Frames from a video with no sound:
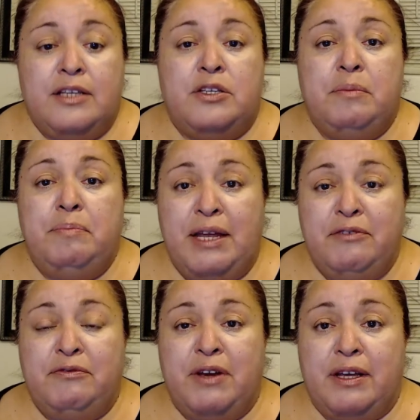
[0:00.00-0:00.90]
to
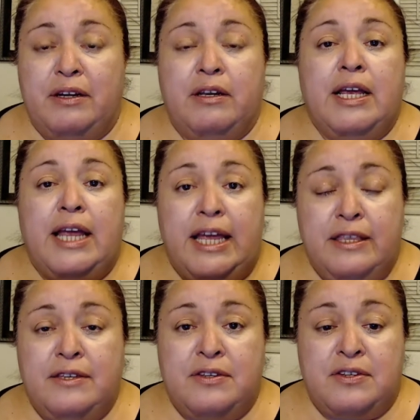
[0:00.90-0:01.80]
benefit
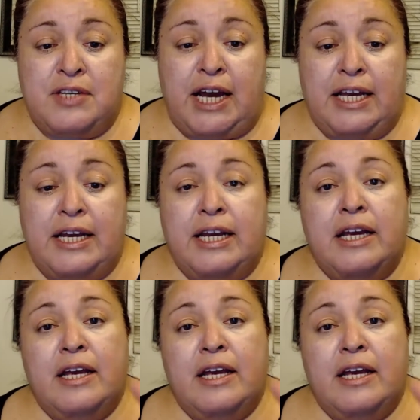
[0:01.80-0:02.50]
in the society,